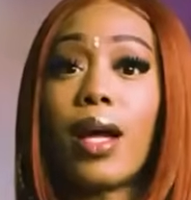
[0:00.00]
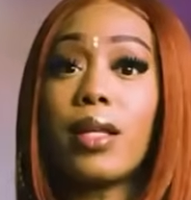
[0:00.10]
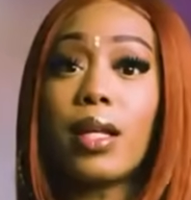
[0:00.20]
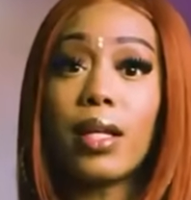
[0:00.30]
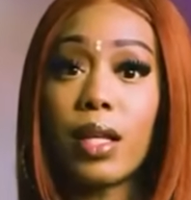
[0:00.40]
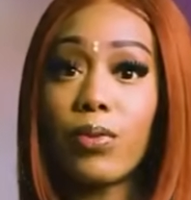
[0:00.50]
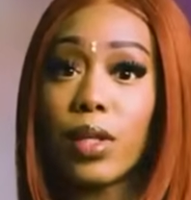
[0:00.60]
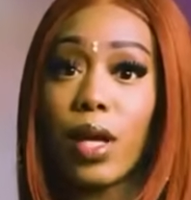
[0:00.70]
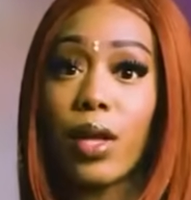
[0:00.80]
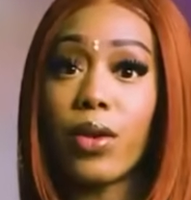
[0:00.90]
I didn't leave
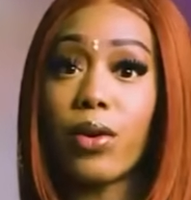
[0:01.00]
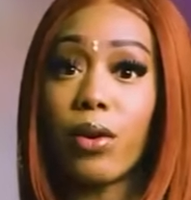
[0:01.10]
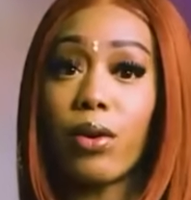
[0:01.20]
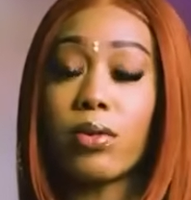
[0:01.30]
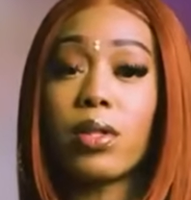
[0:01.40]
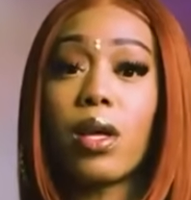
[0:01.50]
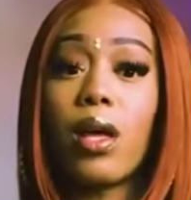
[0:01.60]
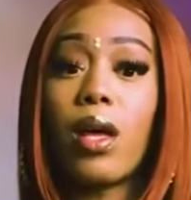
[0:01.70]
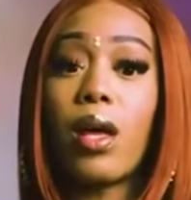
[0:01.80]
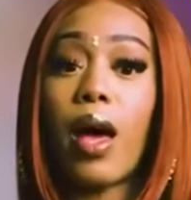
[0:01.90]
with the other girls.
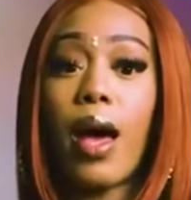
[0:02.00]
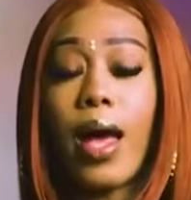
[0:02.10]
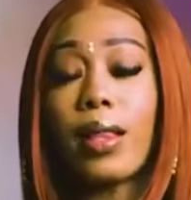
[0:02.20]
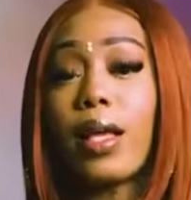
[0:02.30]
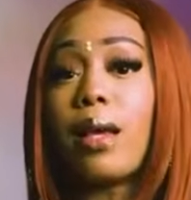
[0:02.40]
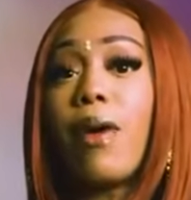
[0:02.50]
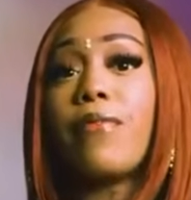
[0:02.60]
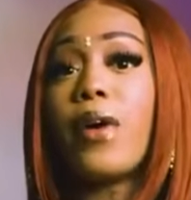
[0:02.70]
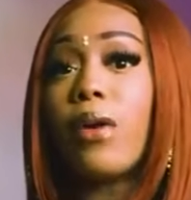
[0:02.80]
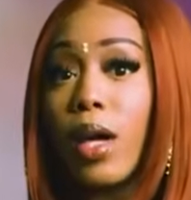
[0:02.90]
I had to get my
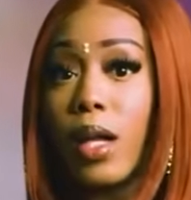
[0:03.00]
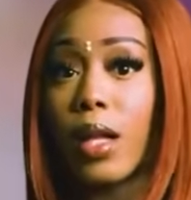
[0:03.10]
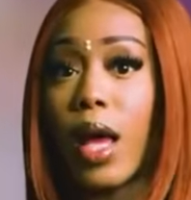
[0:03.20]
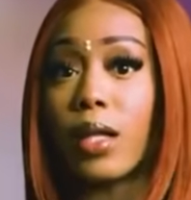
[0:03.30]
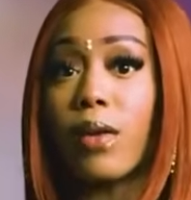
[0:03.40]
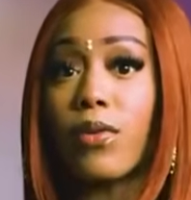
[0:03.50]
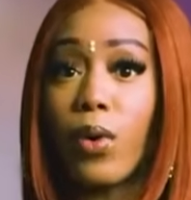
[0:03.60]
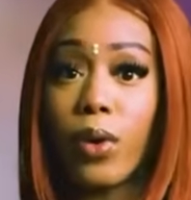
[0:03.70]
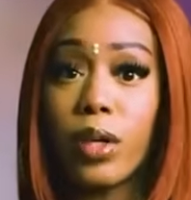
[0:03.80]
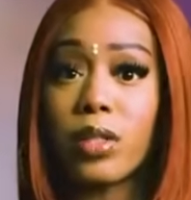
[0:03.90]
phone unlocked, of
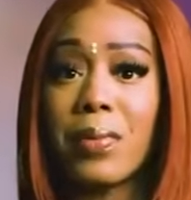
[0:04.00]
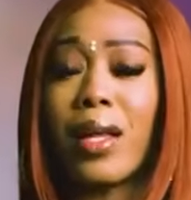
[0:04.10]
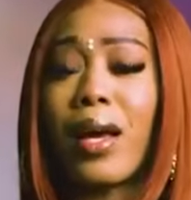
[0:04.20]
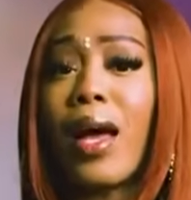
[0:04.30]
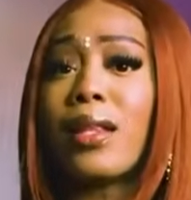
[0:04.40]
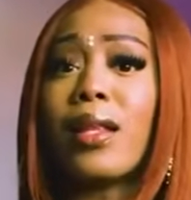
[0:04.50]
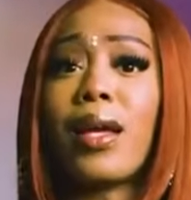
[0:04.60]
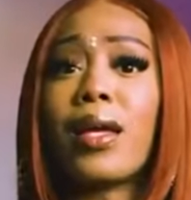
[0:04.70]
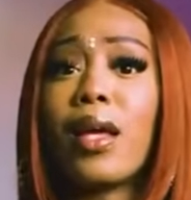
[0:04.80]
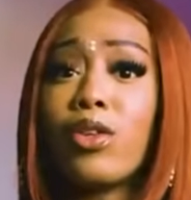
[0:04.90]
course. But, like, I had to,
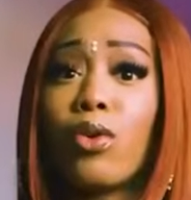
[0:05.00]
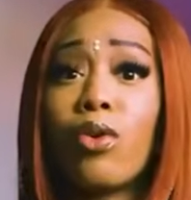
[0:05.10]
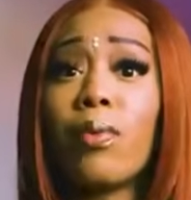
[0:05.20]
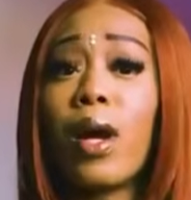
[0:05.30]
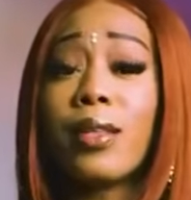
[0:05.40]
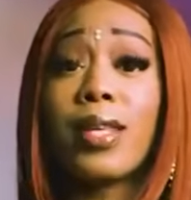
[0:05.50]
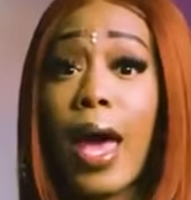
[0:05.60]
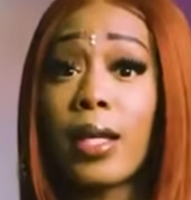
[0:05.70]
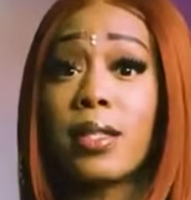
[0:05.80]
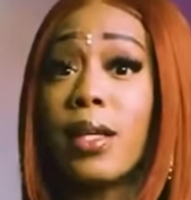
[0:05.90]
like, catch a
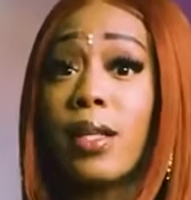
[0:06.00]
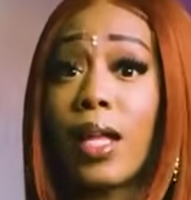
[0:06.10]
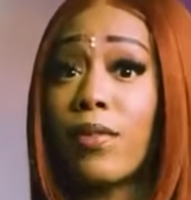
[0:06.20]
taxi